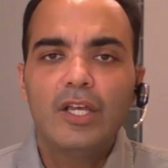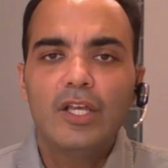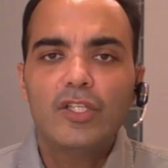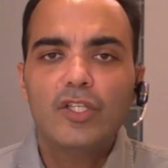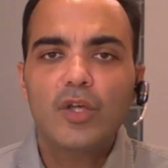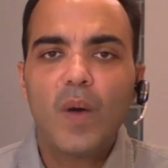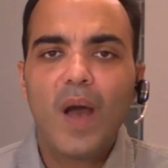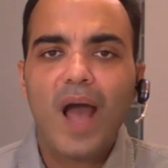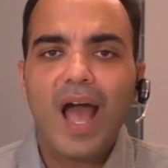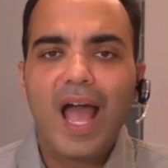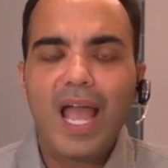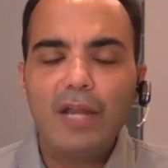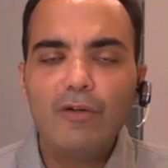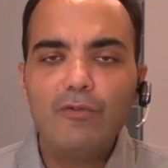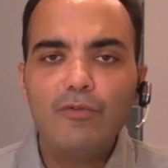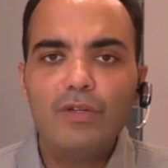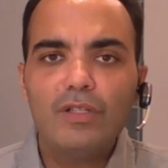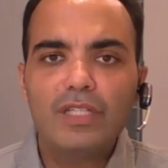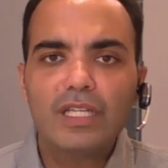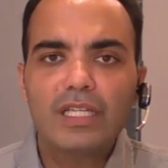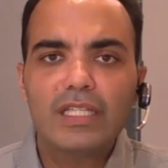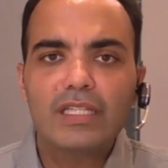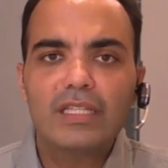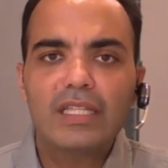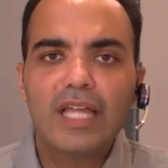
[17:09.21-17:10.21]
So I'd
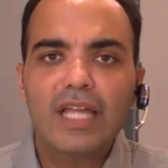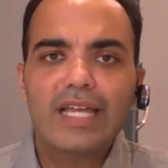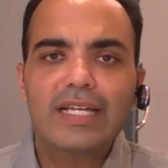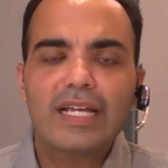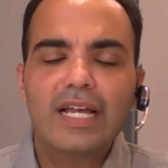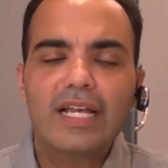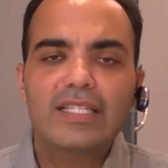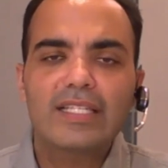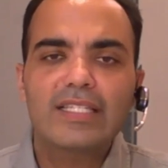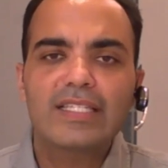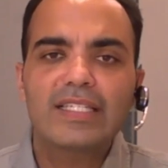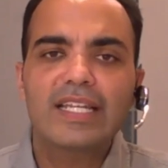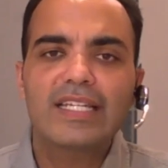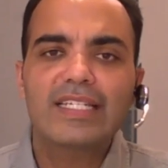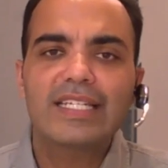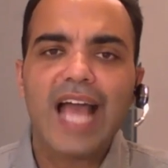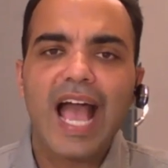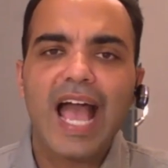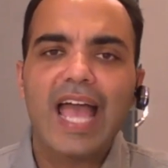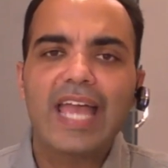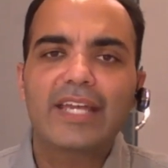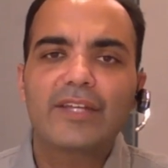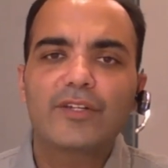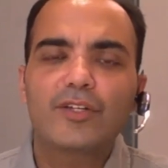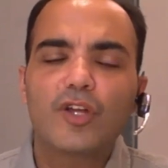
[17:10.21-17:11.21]
really like us to
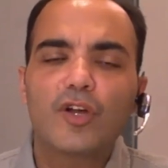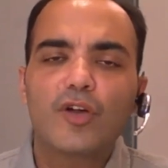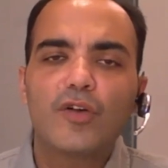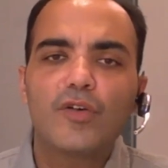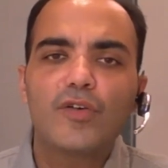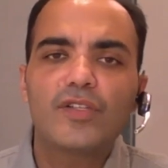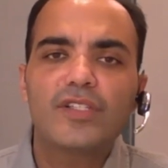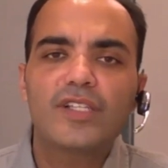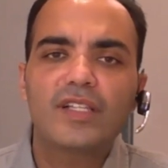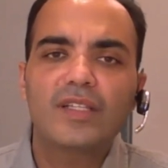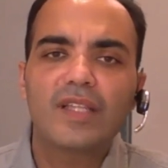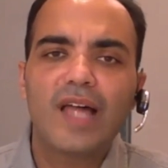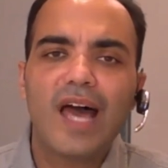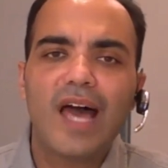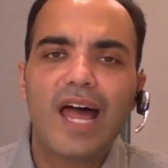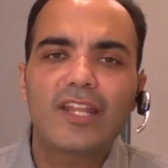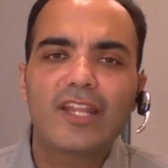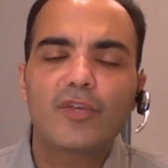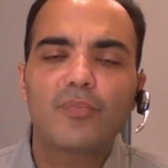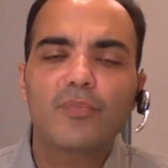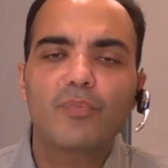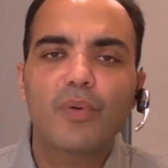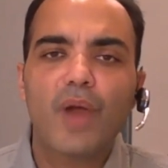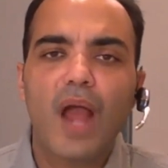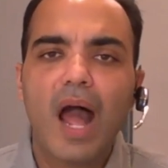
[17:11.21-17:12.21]
diagnose a lot of
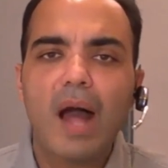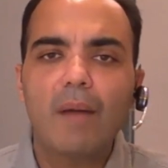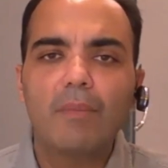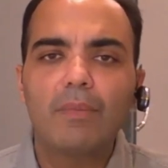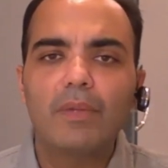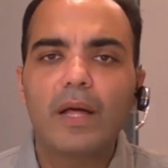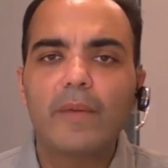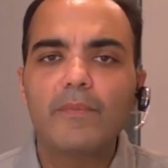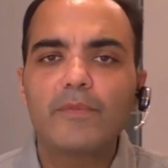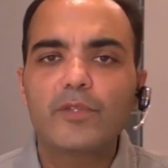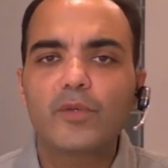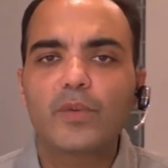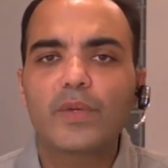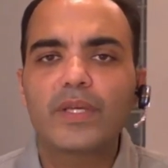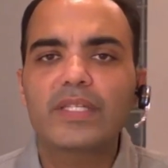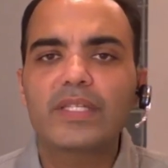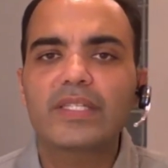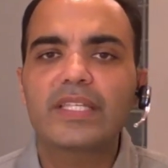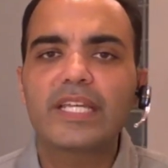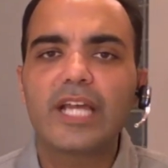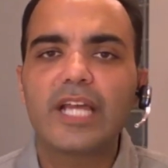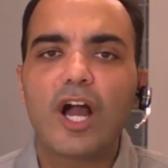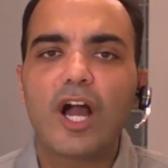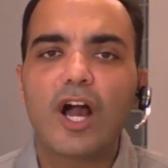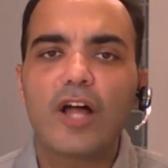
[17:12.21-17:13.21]
the problems we
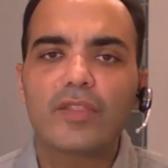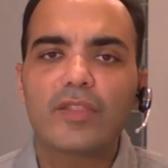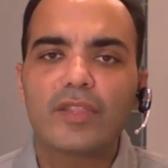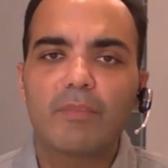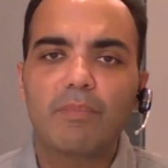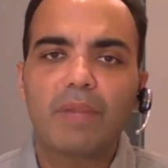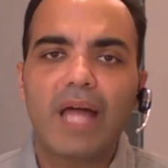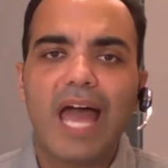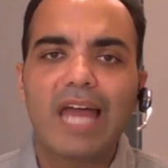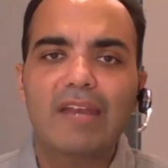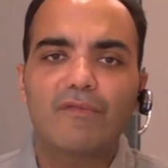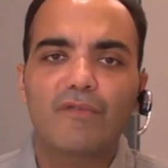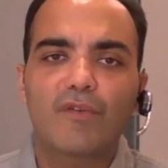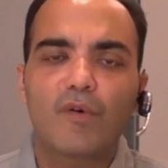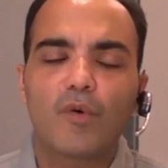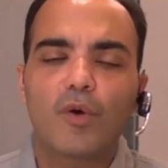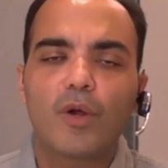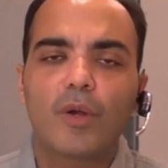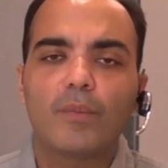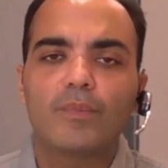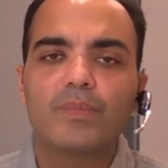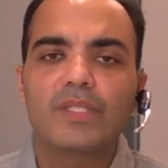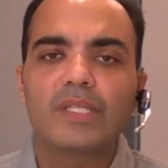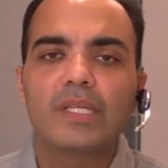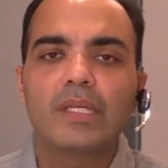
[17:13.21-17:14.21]
see on the
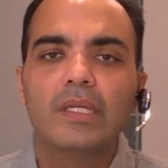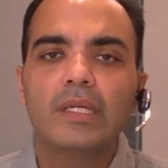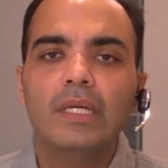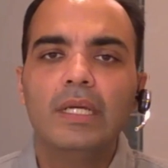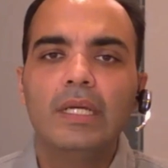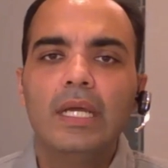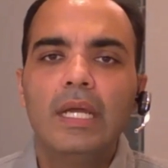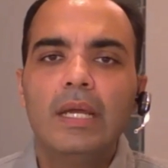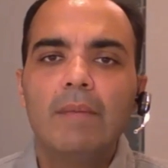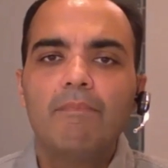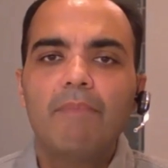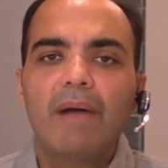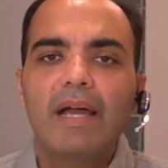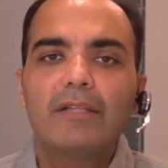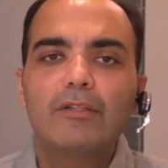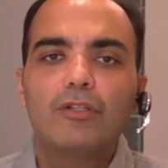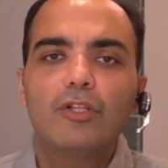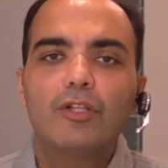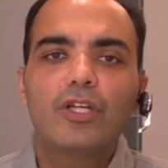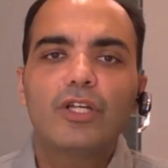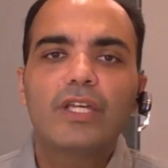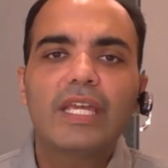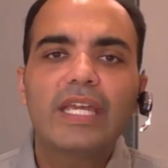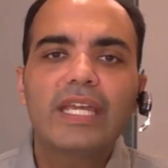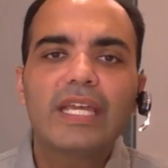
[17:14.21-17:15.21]
platforms by
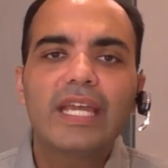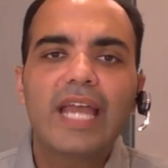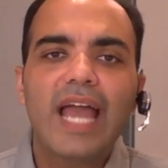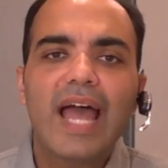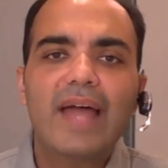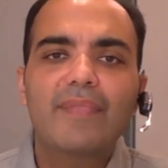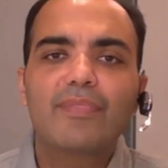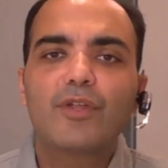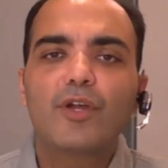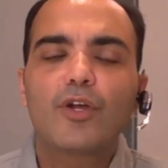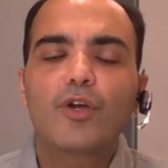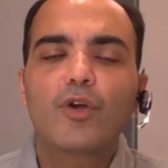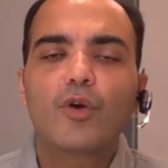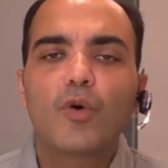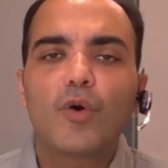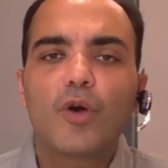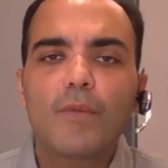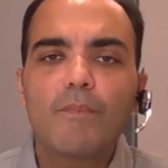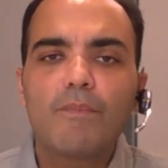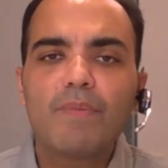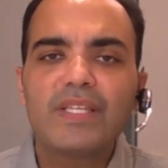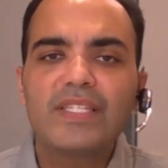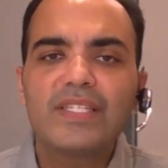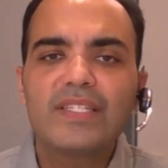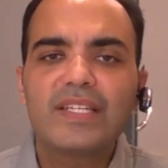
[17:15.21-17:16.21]
looking at their core
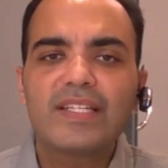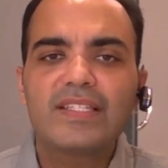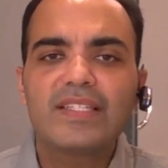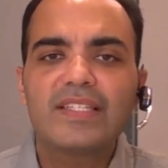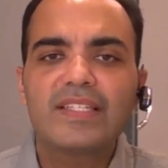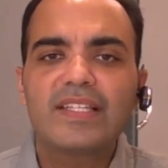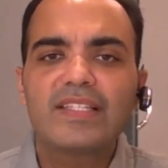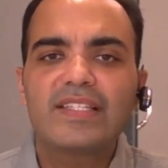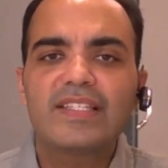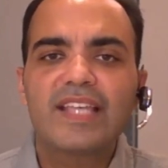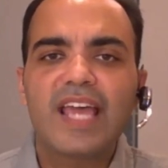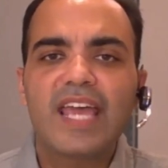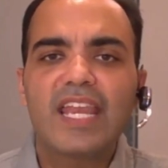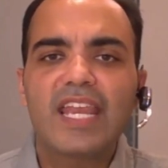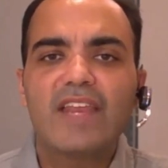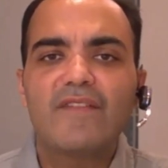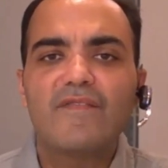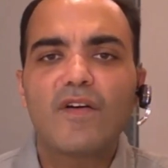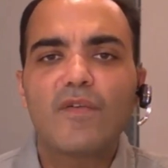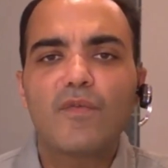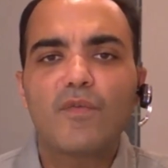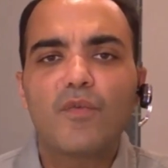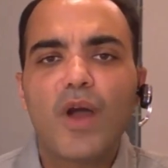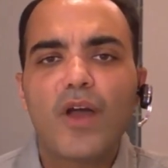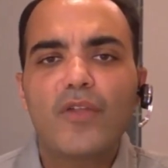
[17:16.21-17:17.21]
business incentive
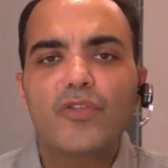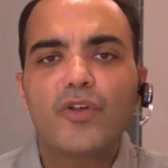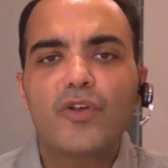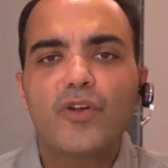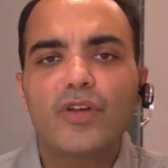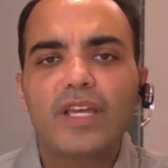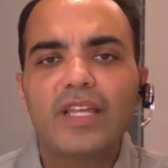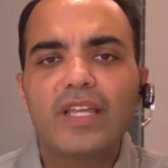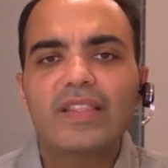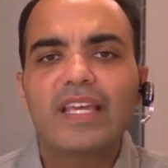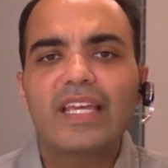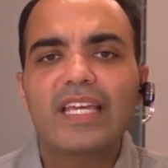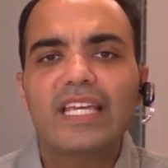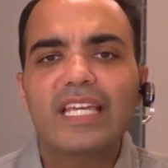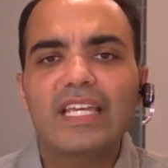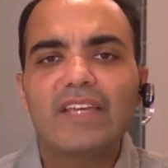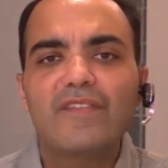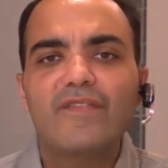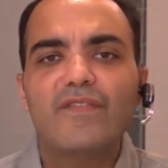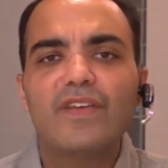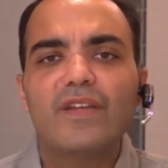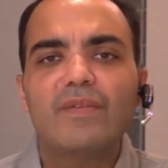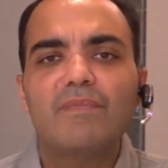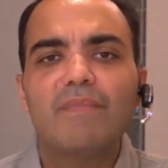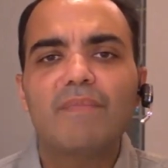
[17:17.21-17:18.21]
of whether they
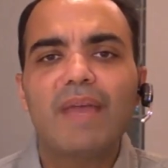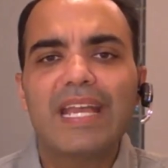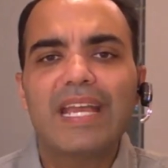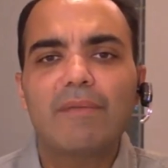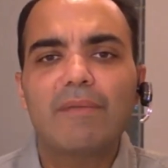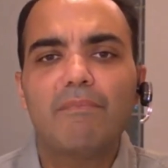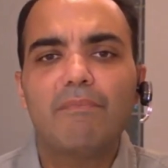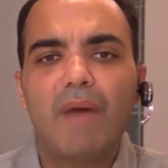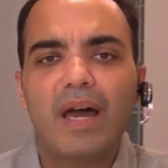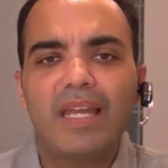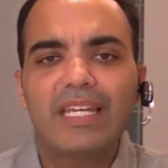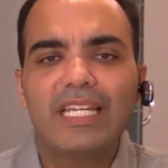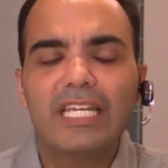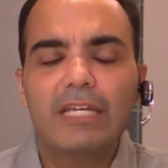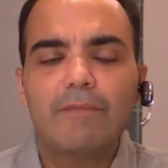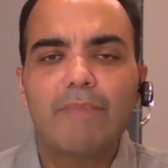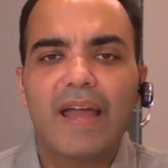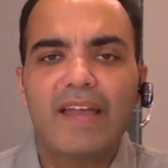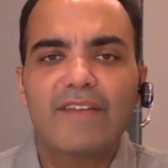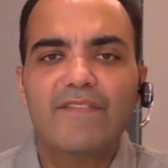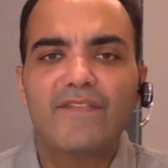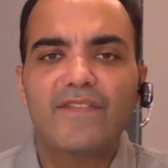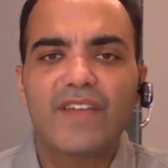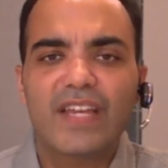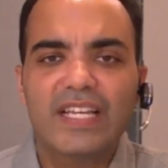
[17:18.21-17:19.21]
even make money
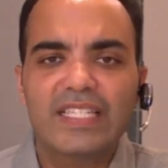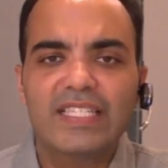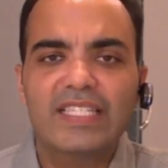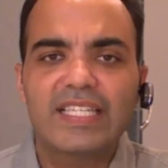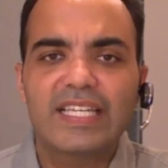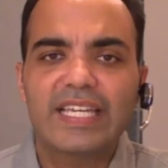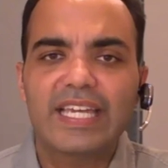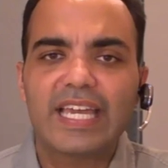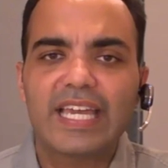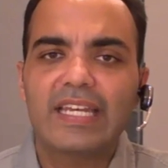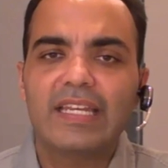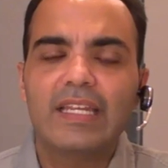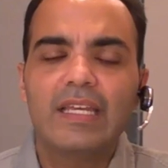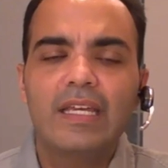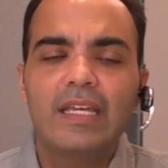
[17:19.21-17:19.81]
by fixing it.